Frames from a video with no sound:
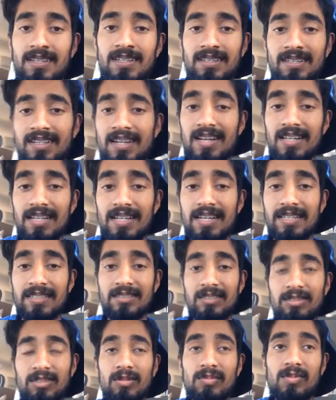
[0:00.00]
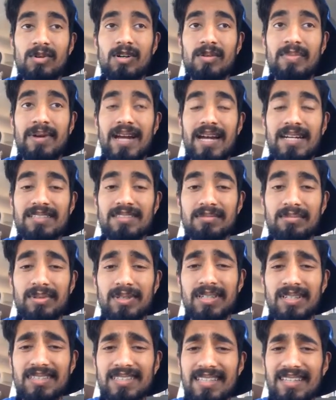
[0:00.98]
Got like 2 more bags of
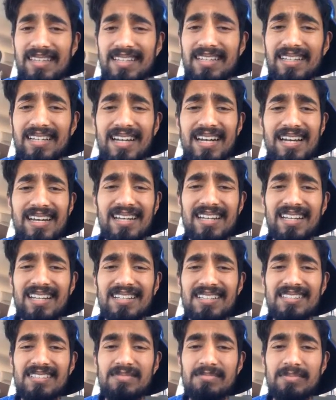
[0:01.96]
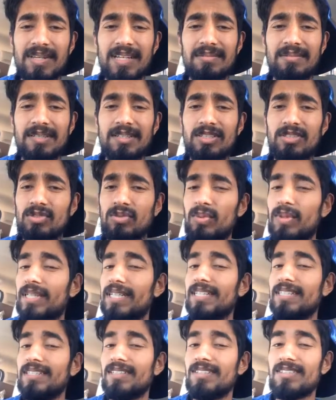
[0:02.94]
books. I think I had maybe
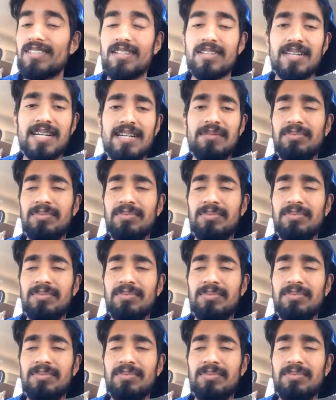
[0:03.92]
20 or so that I